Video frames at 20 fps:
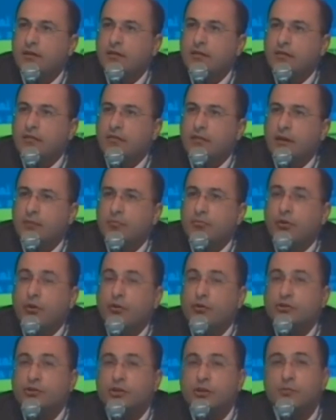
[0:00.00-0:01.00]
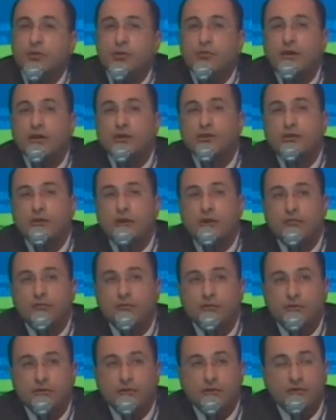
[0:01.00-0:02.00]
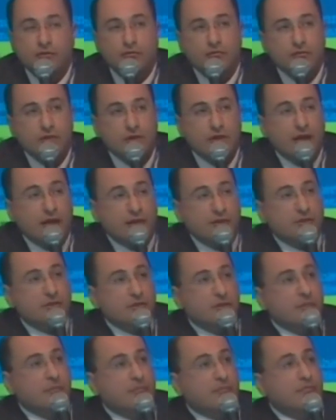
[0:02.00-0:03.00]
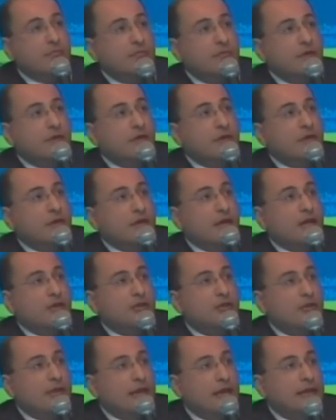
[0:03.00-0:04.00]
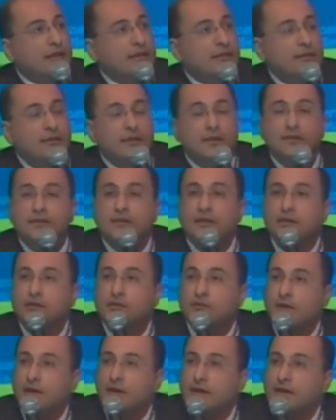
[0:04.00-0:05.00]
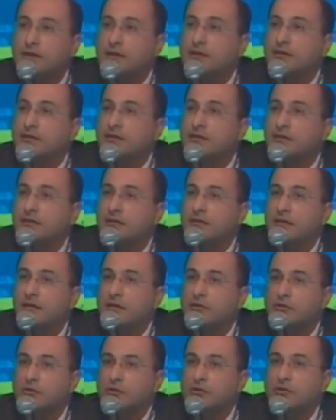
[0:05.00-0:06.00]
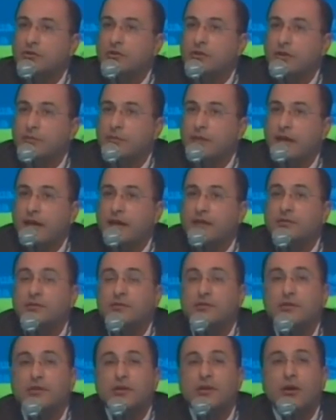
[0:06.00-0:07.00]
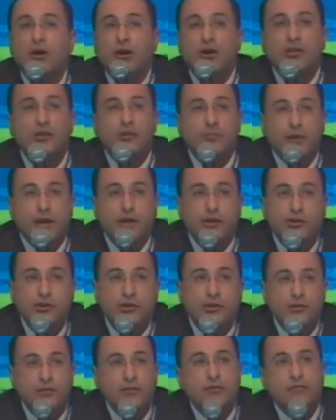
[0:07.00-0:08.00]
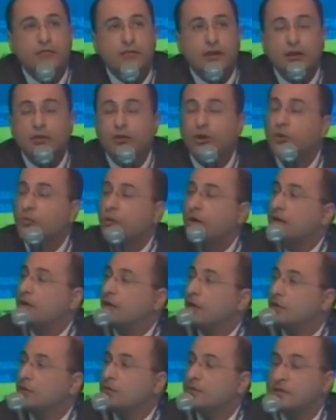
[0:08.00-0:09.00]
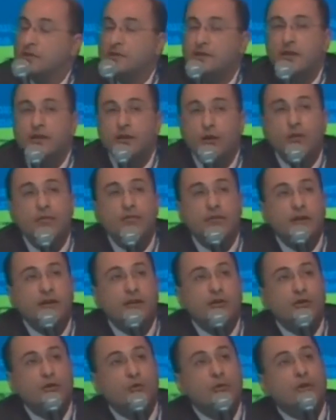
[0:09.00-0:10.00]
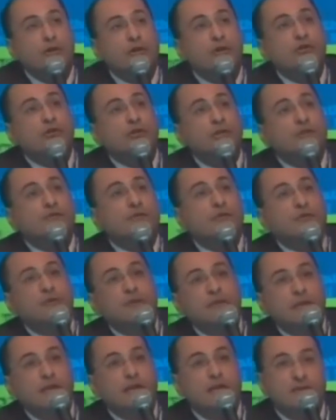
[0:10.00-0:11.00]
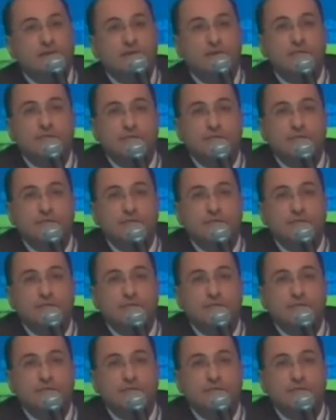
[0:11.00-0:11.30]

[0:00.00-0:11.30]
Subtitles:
They approach the immigration officer. He asks them nationality. They say Israeli. He then turns to them and asks occupation. They look at one another and they say, no, thank you. We're here just for 3 days.